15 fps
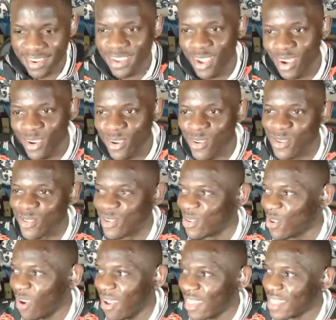Y'all go
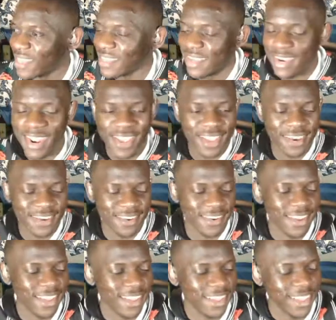do all this and that.
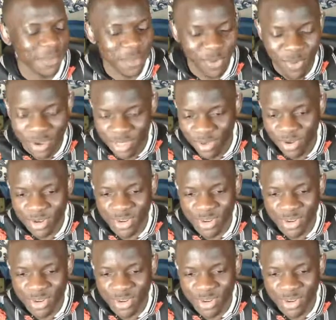He be walking around